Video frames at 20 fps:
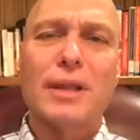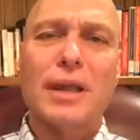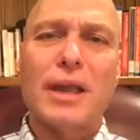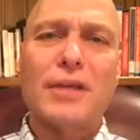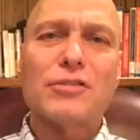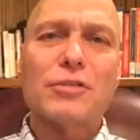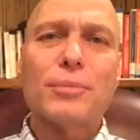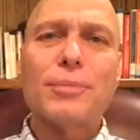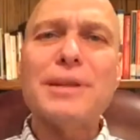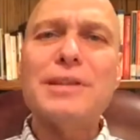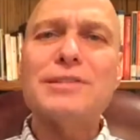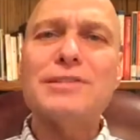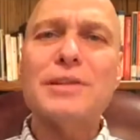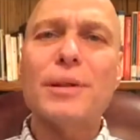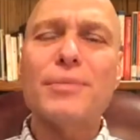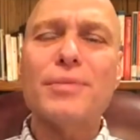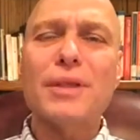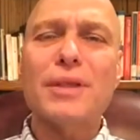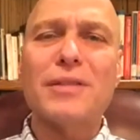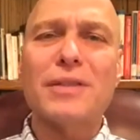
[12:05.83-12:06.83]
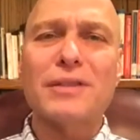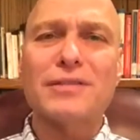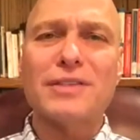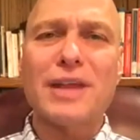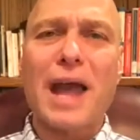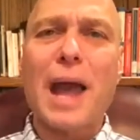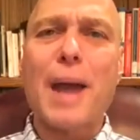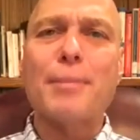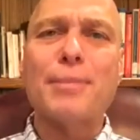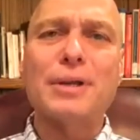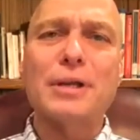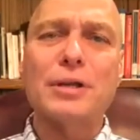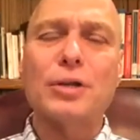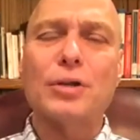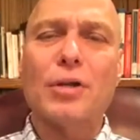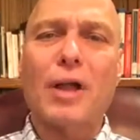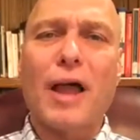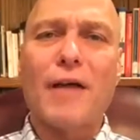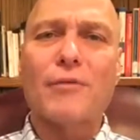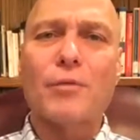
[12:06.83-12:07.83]
Has there been something that's happened in
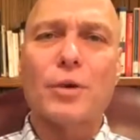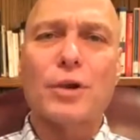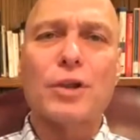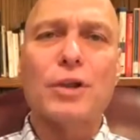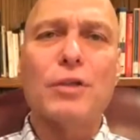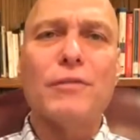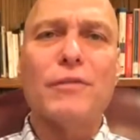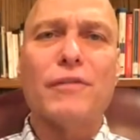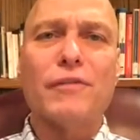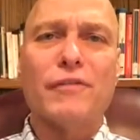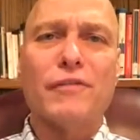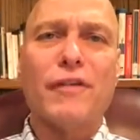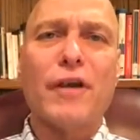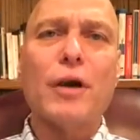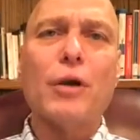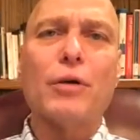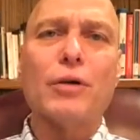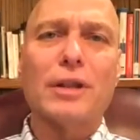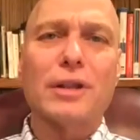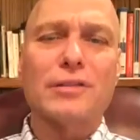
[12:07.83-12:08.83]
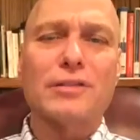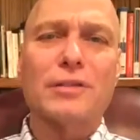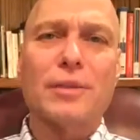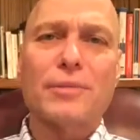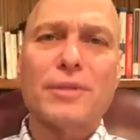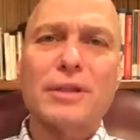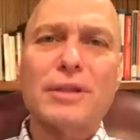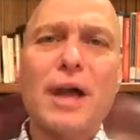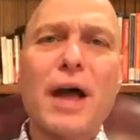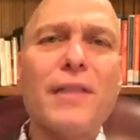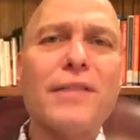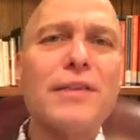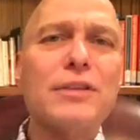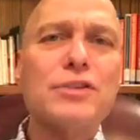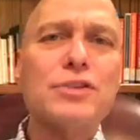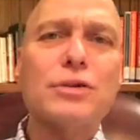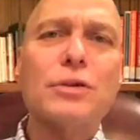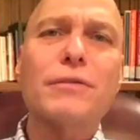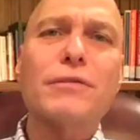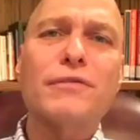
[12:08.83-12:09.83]
your life where you failed at something? Not
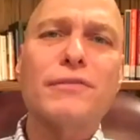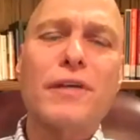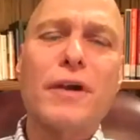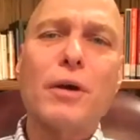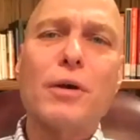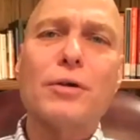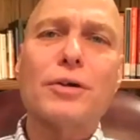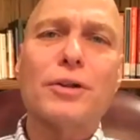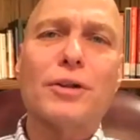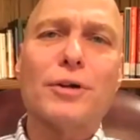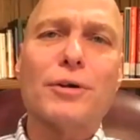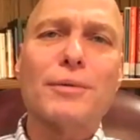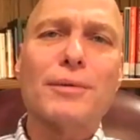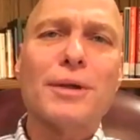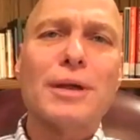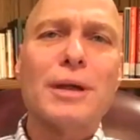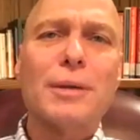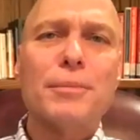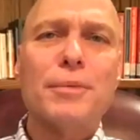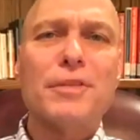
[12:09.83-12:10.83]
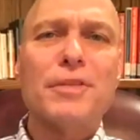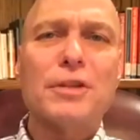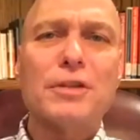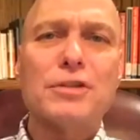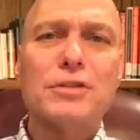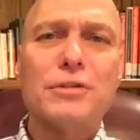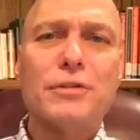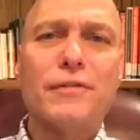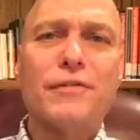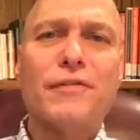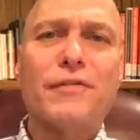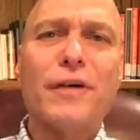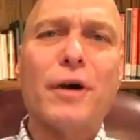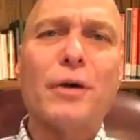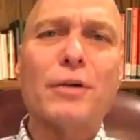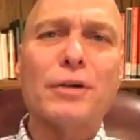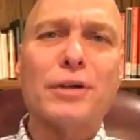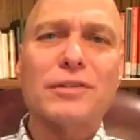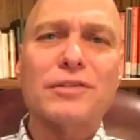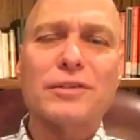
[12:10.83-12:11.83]
that you're a failure, but that you
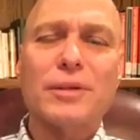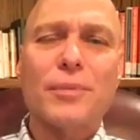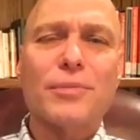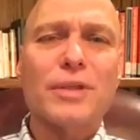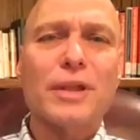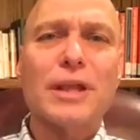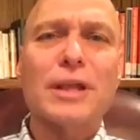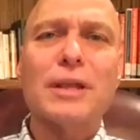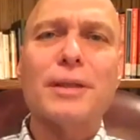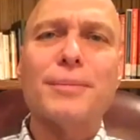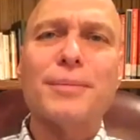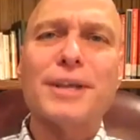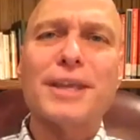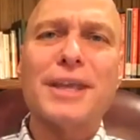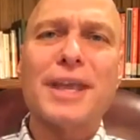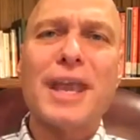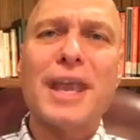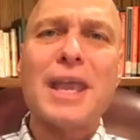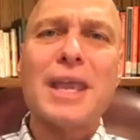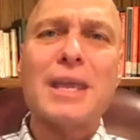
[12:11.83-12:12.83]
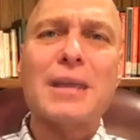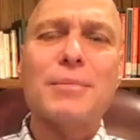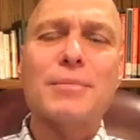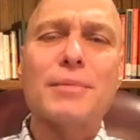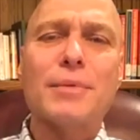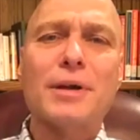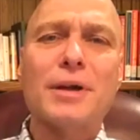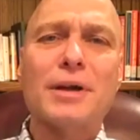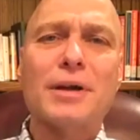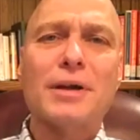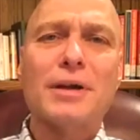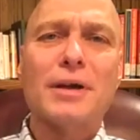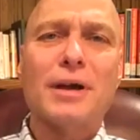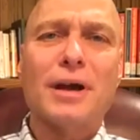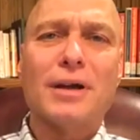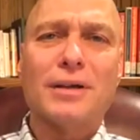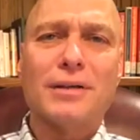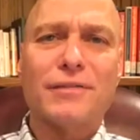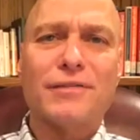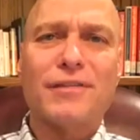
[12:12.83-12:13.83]
failed at something and it became
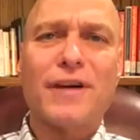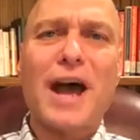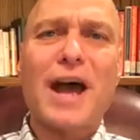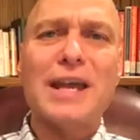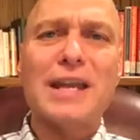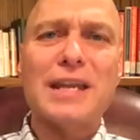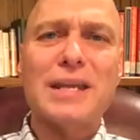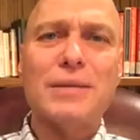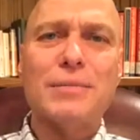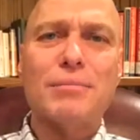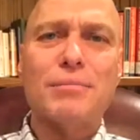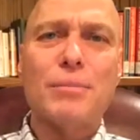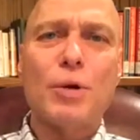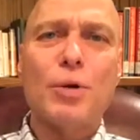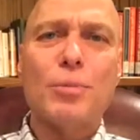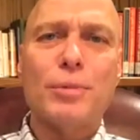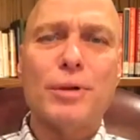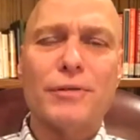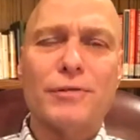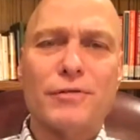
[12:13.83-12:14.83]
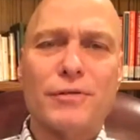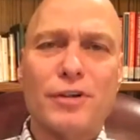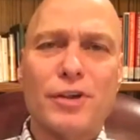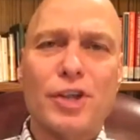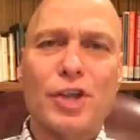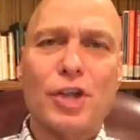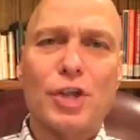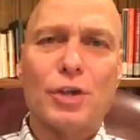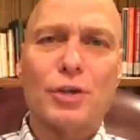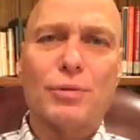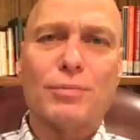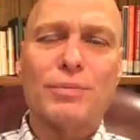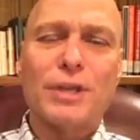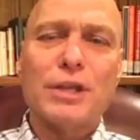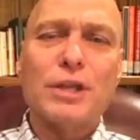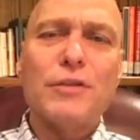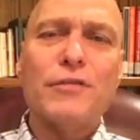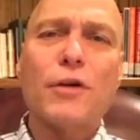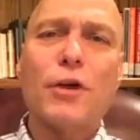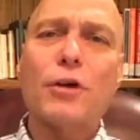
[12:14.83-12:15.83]
a defining moment for you.
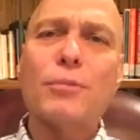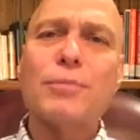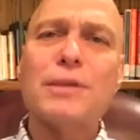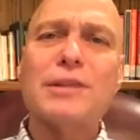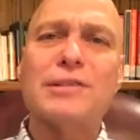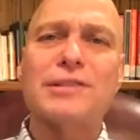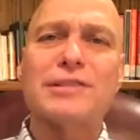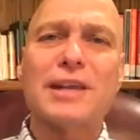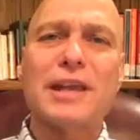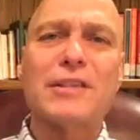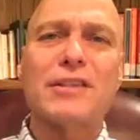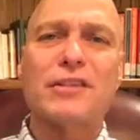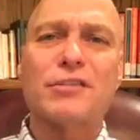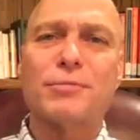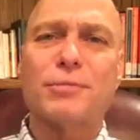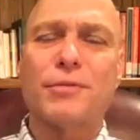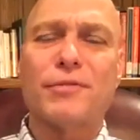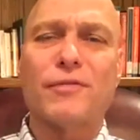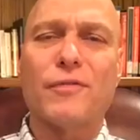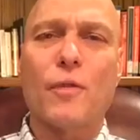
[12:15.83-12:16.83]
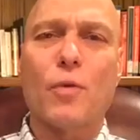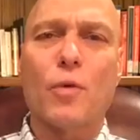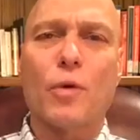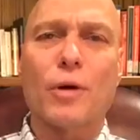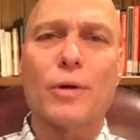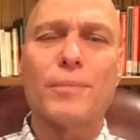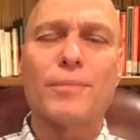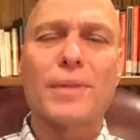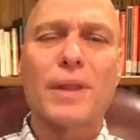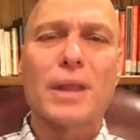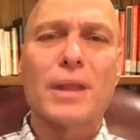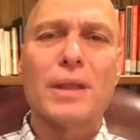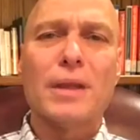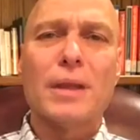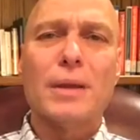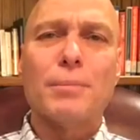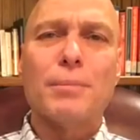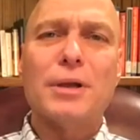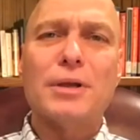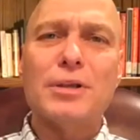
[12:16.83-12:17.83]
And you've heard me say this before,
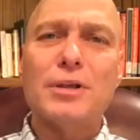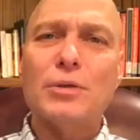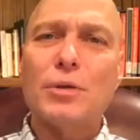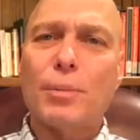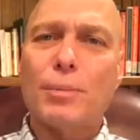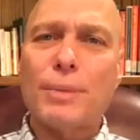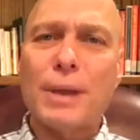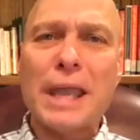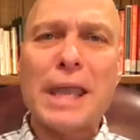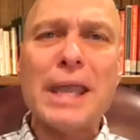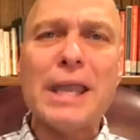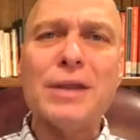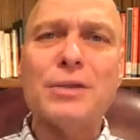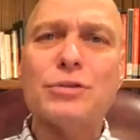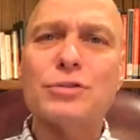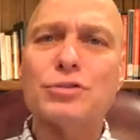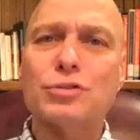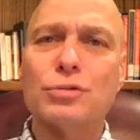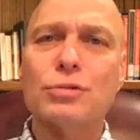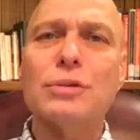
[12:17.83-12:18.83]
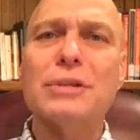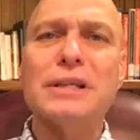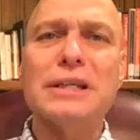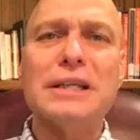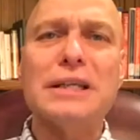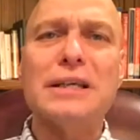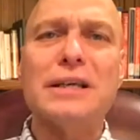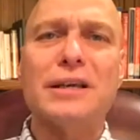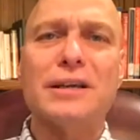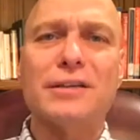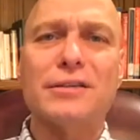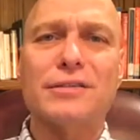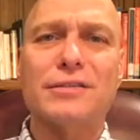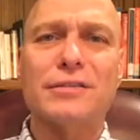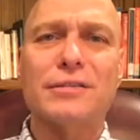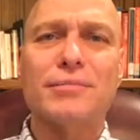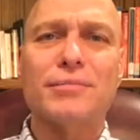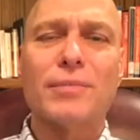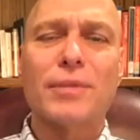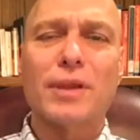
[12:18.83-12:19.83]
but pain truly
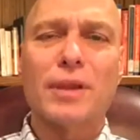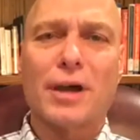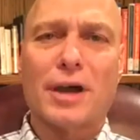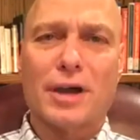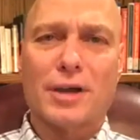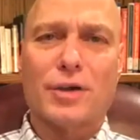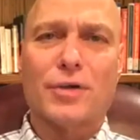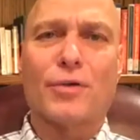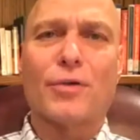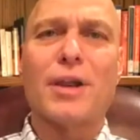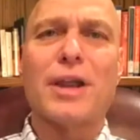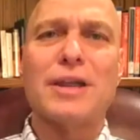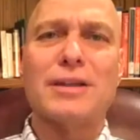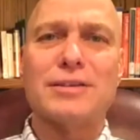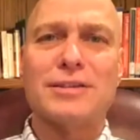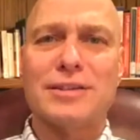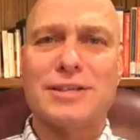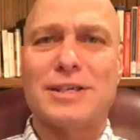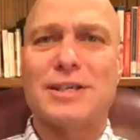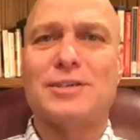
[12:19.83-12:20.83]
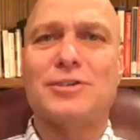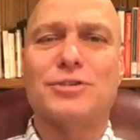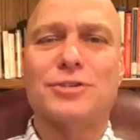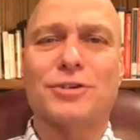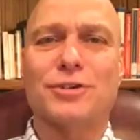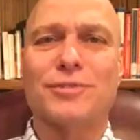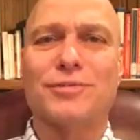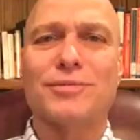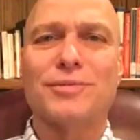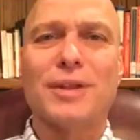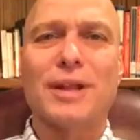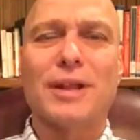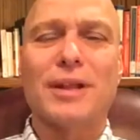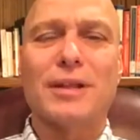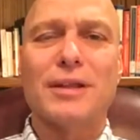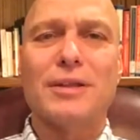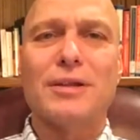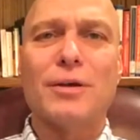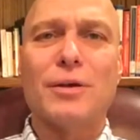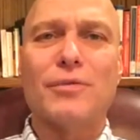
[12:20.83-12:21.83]
is a great teacher.
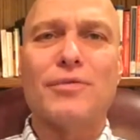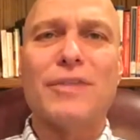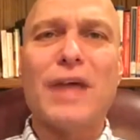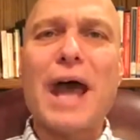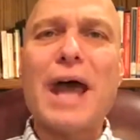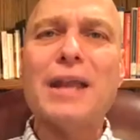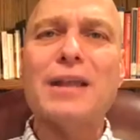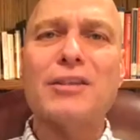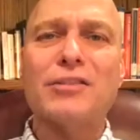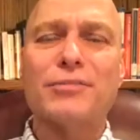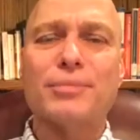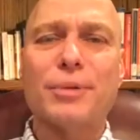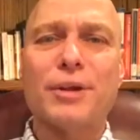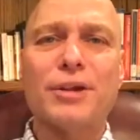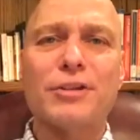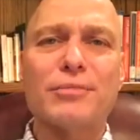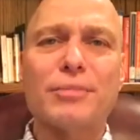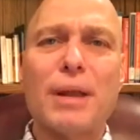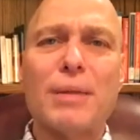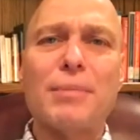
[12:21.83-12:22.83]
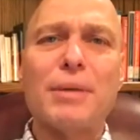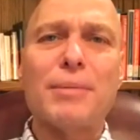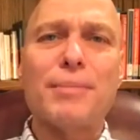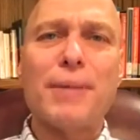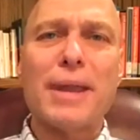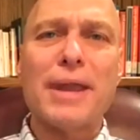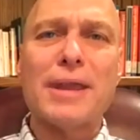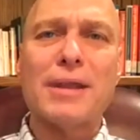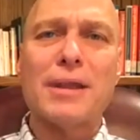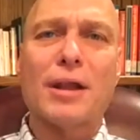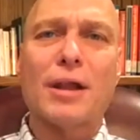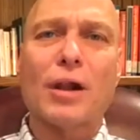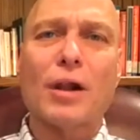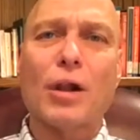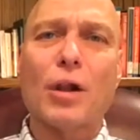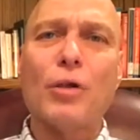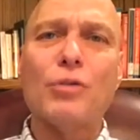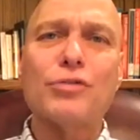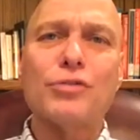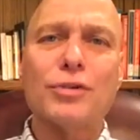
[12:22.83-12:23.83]
That experience made me pay
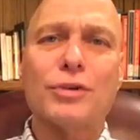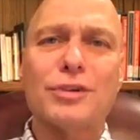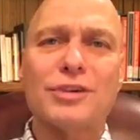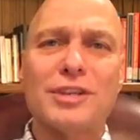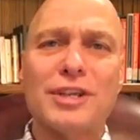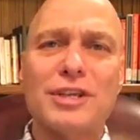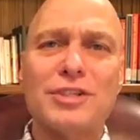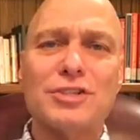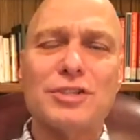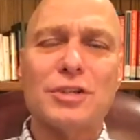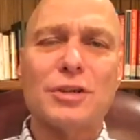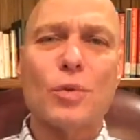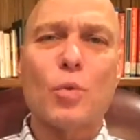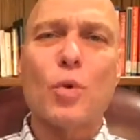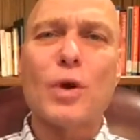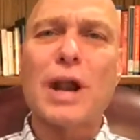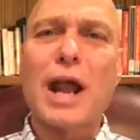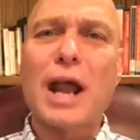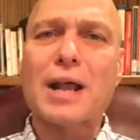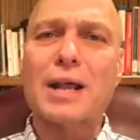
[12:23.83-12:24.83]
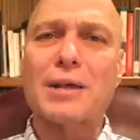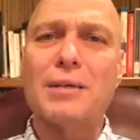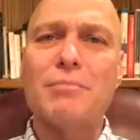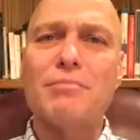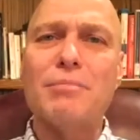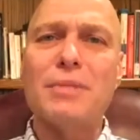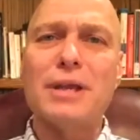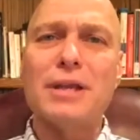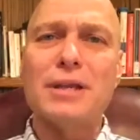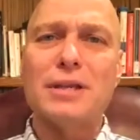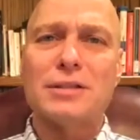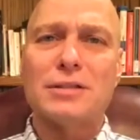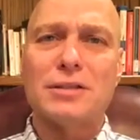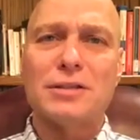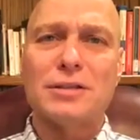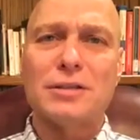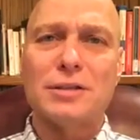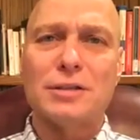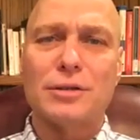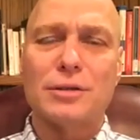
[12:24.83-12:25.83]
closer attention to what I committed to
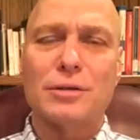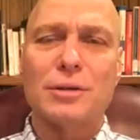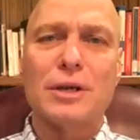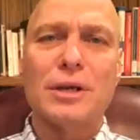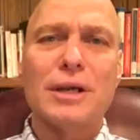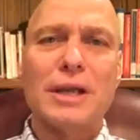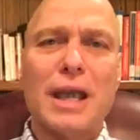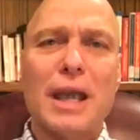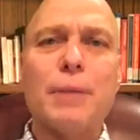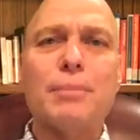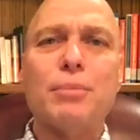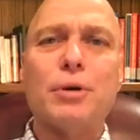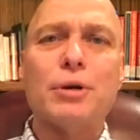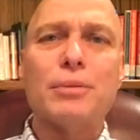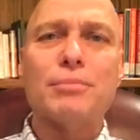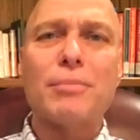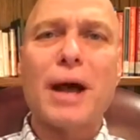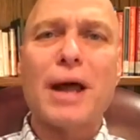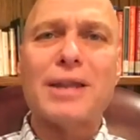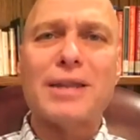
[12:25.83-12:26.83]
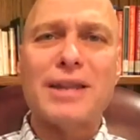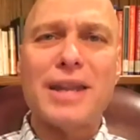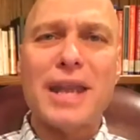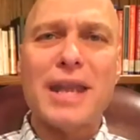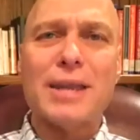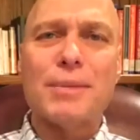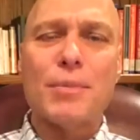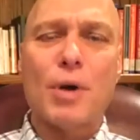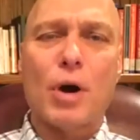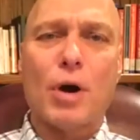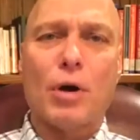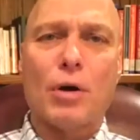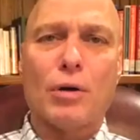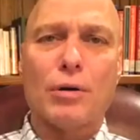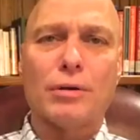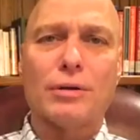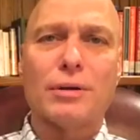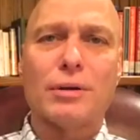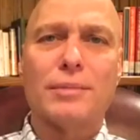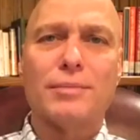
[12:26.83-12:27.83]
do and put my name on,